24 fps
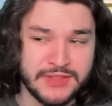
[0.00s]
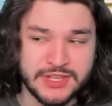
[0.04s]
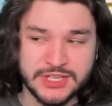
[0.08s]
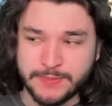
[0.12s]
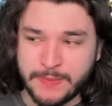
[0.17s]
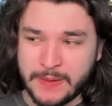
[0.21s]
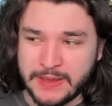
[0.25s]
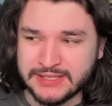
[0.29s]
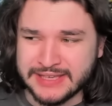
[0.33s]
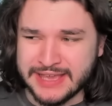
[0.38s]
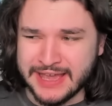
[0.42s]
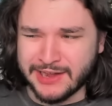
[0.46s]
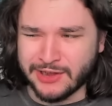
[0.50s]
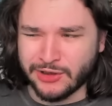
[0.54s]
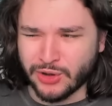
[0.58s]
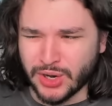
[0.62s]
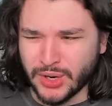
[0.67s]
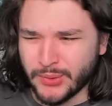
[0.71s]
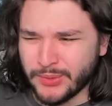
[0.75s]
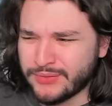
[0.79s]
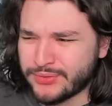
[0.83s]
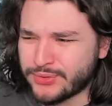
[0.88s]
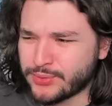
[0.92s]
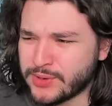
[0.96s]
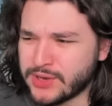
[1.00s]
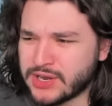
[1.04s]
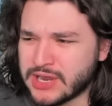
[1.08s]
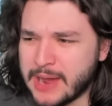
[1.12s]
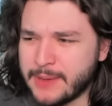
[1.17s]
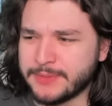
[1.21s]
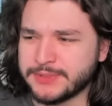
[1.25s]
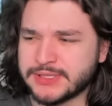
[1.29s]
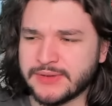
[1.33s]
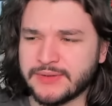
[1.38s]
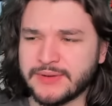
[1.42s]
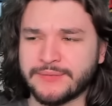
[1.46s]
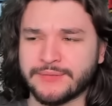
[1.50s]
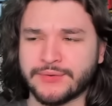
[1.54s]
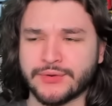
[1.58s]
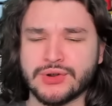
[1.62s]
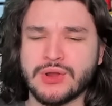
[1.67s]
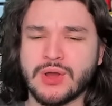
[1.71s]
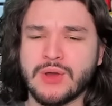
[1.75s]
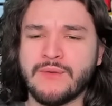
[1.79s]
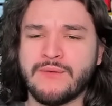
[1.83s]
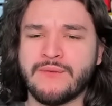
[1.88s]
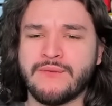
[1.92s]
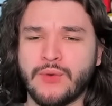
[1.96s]
space category, we have 3 copies of
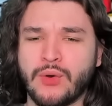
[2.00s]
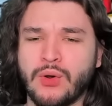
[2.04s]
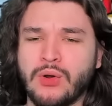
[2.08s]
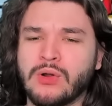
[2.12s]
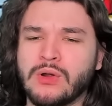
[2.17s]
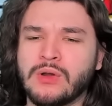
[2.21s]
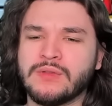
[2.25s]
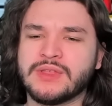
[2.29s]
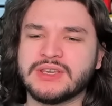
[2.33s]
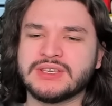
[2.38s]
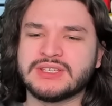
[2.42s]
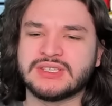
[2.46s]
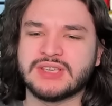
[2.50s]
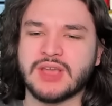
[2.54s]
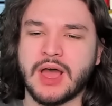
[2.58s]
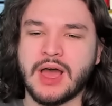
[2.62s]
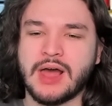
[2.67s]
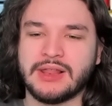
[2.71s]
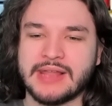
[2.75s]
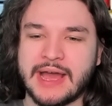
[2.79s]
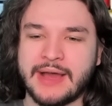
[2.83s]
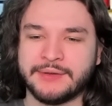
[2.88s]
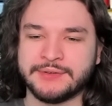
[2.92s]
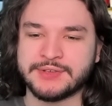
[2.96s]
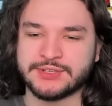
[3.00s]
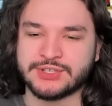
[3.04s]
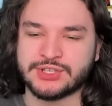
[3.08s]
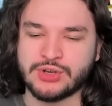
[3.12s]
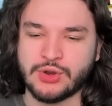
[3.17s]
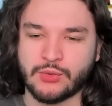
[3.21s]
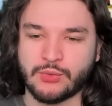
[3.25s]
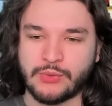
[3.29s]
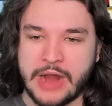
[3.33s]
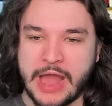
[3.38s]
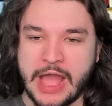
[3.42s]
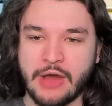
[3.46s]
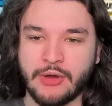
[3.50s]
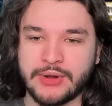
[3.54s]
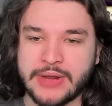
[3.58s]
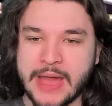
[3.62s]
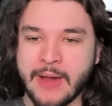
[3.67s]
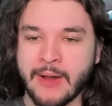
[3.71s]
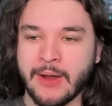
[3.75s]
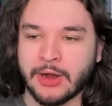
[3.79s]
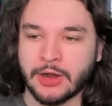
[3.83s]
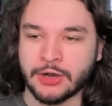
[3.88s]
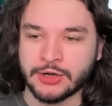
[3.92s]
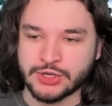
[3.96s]
Inferno 4. This allows us to round
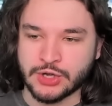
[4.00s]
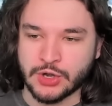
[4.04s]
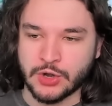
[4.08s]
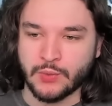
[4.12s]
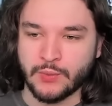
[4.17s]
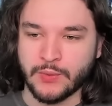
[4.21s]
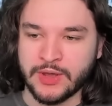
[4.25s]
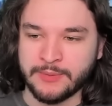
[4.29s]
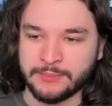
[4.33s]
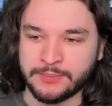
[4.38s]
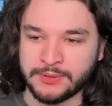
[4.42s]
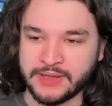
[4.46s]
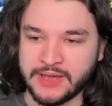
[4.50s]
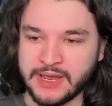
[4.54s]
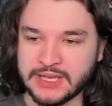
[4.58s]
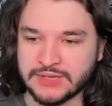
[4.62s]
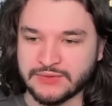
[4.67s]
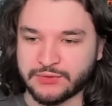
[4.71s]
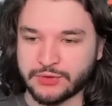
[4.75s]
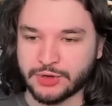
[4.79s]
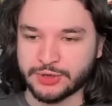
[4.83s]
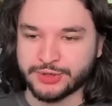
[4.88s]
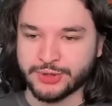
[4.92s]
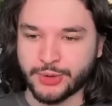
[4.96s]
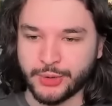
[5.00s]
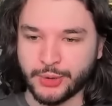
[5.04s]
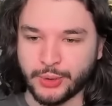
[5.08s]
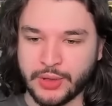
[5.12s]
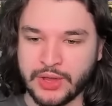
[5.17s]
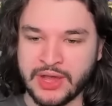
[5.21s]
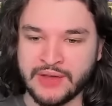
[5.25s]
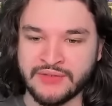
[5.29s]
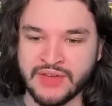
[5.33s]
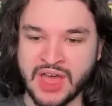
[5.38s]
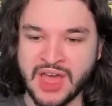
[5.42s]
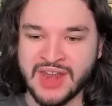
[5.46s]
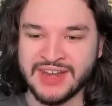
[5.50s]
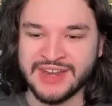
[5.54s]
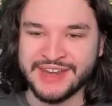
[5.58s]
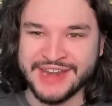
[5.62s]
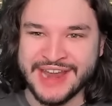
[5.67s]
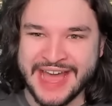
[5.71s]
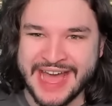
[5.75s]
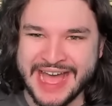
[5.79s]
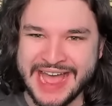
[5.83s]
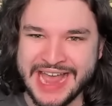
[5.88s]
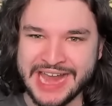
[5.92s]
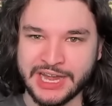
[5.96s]
out our turn 1 plays for a total of
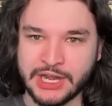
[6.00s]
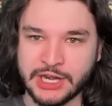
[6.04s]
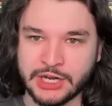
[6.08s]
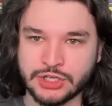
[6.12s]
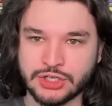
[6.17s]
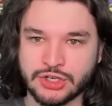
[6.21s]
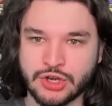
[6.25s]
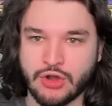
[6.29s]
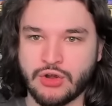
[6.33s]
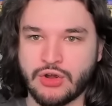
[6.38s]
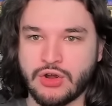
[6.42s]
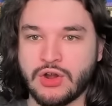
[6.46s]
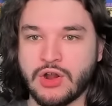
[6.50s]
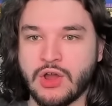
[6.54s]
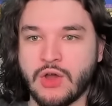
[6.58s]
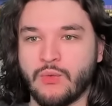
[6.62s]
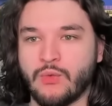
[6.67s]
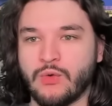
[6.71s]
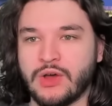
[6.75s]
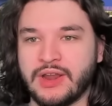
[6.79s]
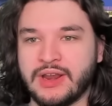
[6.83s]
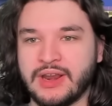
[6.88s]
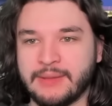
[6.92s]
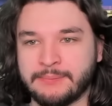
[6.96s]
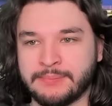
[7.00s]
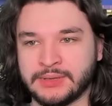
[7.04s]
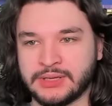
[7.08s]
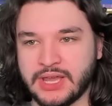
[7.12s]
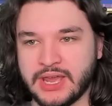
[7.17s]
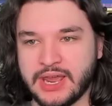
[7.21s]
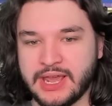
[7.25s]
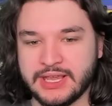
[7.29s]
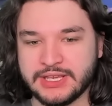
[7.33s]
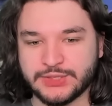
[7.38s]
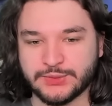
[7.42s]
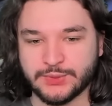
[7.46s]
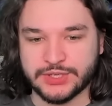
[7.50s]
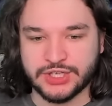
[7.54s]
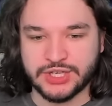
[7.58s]
9 turn 1 plays, which